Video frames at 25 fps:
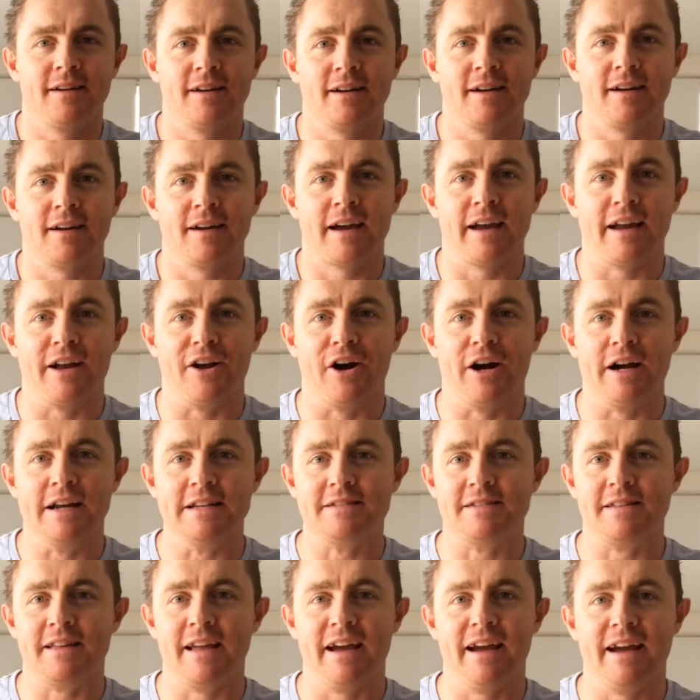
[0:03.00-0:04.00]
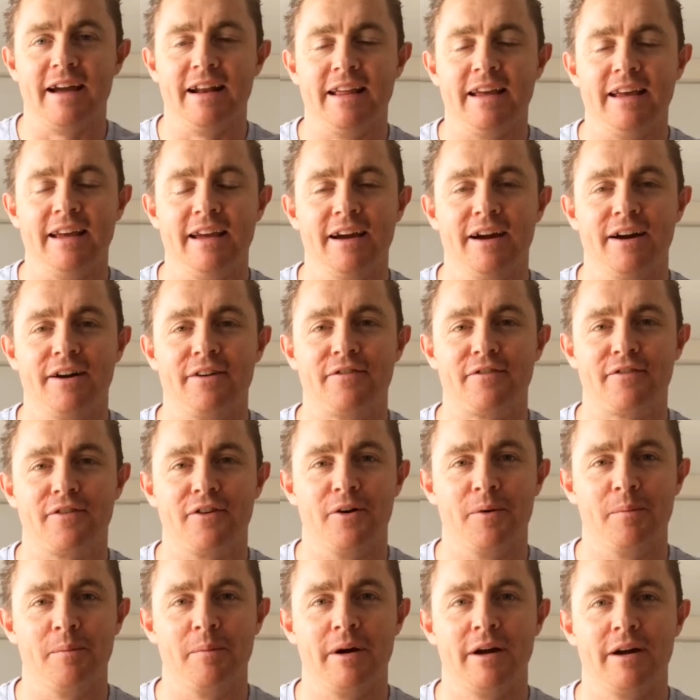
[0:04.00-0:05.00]
Hey guys, Dan here
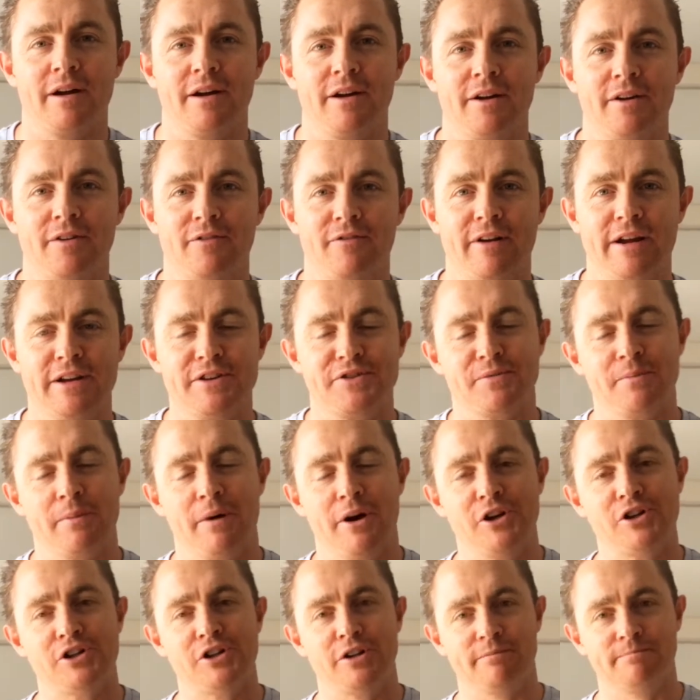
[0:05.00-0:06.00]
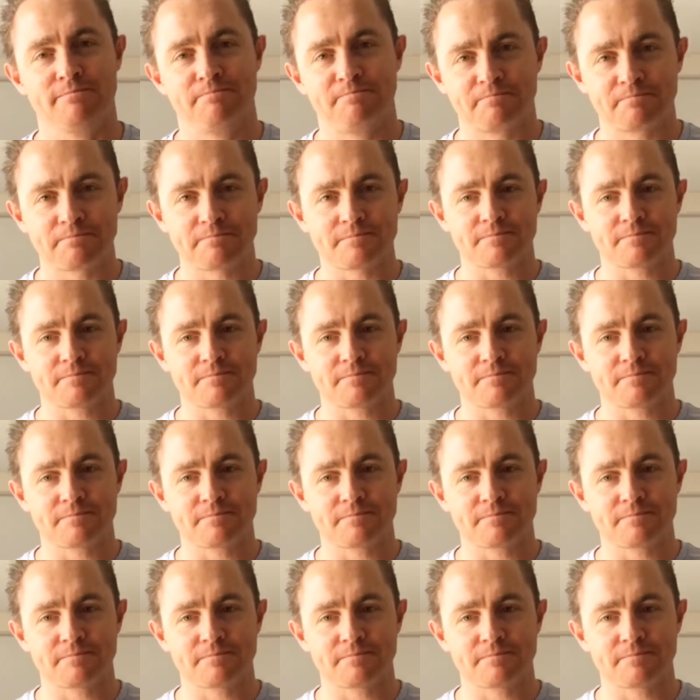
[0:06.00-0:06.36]
from Range of Motion.